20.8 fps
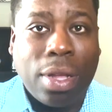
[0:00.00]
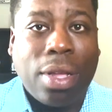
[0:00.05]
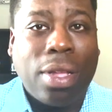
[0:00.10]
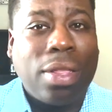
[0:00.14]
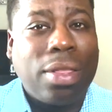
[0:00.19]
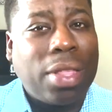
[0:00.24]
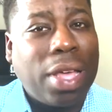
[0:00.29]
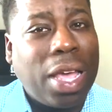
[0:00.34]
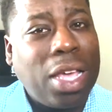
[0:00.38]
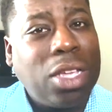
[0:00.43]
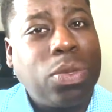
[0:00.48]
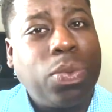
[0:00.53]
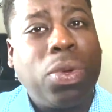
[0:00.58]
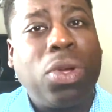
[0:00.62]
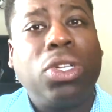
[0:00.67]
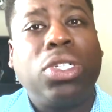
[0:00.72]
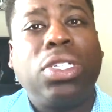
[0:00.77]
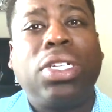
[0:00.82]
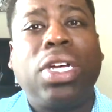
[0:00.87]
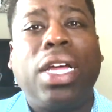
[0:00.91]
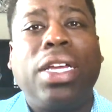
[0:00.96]
things will
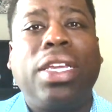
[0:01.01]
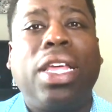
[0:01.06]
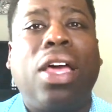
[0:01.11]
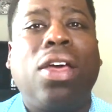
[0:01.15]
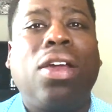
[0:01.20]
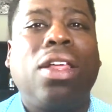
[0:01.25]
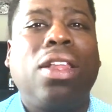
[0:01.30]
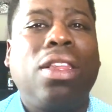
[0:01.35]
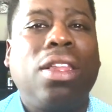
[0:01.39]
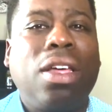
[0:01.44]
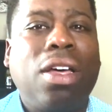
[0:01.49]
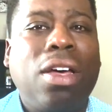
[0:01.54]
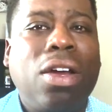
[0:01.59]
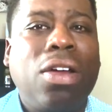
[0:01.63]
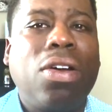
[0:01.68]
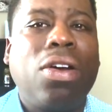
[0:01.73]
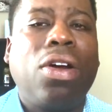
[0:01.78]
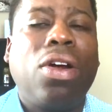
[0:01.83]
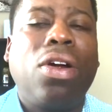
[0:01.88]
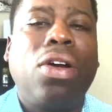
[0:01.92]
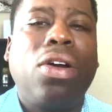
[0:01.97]
shut down a
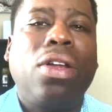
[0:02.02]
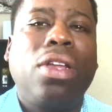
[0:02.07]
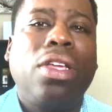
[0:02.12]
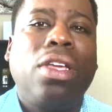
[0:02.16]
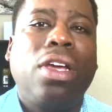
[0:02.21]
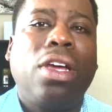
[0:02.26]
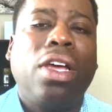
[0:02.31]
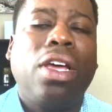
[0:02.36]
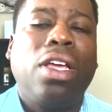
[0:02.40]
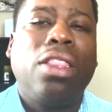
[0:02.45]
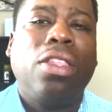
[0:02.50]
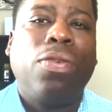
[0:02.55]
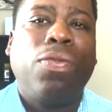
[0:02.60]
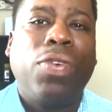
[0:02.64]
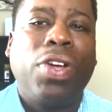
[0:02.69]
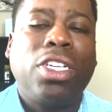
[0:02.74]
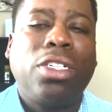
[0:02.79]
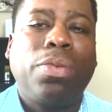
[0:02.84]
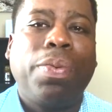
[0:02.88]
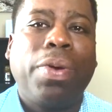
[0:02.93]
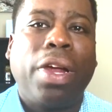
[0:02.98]
little earlier in the
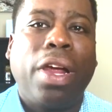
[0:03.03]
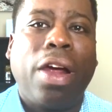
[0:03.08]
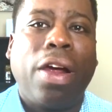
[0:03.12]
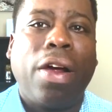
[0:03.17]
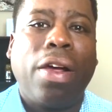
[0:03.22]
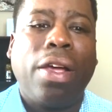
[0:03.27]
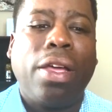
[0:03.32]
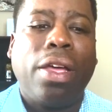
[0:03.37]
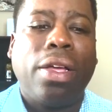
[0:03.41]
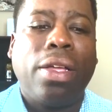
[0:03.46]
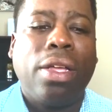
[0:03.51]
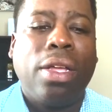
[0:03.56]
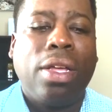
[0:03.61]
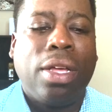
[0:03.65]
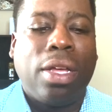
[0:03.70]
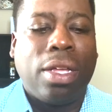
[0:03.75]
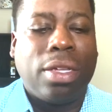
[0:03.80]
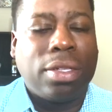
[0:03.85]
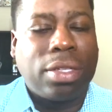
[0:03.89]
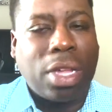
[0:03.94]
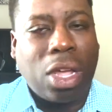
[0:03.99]
Richmond area.
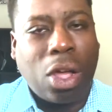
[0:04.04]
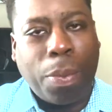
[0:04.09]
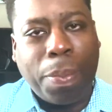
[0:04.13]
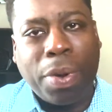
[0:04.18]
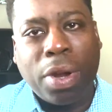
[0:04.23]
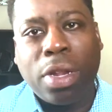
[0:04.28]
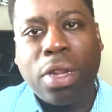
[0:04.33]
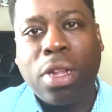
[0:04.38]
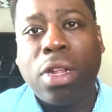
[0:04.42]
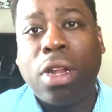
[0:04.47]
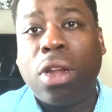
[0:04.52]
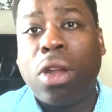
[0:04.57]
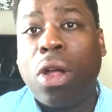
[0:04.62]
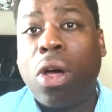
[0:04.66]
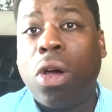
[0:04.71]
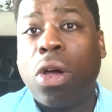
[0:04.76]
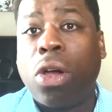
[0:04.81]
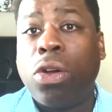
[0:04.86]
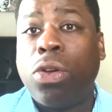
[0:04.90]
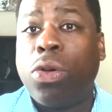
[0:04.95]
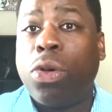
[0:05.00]
Stay open a little
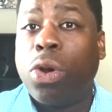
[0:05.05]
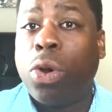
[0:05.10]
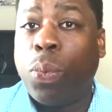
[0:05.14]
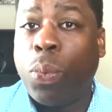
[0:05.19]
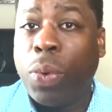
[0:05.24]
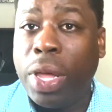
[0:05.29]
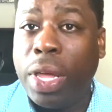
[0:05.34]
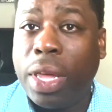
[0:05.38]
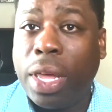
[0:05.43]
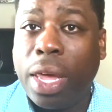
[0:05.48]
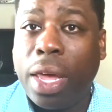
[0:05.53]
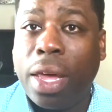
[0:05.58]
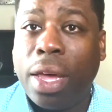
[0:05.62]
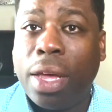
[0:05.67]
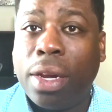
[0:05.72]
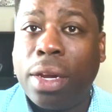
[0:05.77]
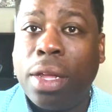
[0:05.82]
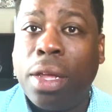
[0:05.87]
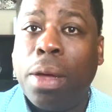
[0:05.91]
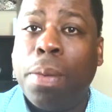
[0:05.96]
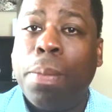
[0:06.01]
longer during the
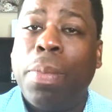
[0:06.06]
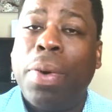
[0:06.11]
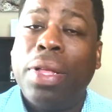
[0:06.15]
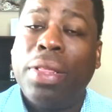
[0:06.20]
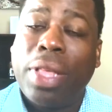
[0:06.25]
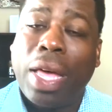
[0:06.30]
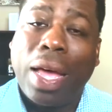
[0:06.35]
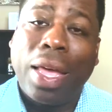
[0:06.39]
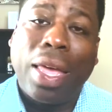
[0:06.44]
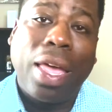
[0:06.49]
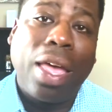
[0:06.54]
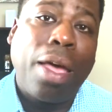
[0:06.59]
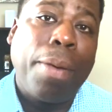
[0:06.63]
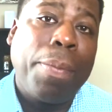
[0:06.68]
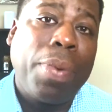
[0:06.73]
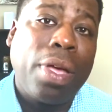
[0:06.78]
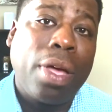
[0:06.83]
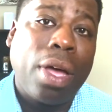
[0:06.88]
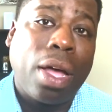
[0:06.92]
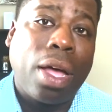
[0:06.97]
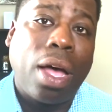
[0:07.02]
weekend, but that can
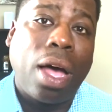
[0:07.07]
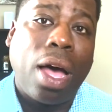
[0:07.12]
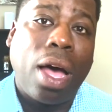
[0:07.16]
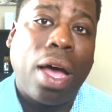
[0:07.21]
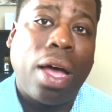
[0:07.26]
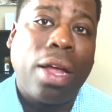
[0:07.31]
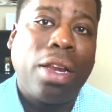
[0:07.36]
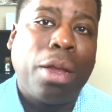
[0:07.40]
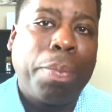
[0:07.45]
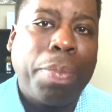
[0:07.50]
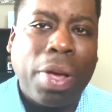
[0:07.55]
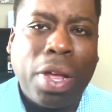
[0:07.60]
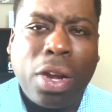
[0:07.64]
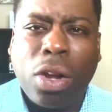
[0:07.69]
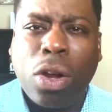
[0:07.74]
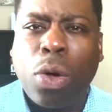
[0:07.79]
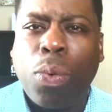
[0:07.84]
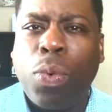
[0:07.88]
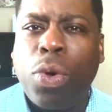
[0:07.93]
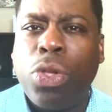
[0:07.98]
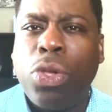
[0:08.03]
be a con depending
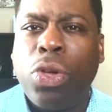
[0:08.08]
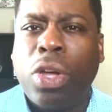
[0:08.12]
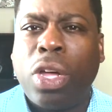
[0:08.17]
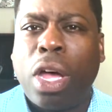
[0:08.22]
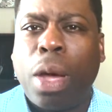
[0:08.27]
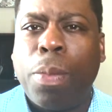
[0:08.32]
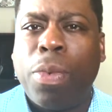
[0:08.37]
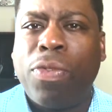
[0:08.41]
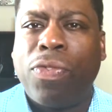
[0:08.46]
on where you're coming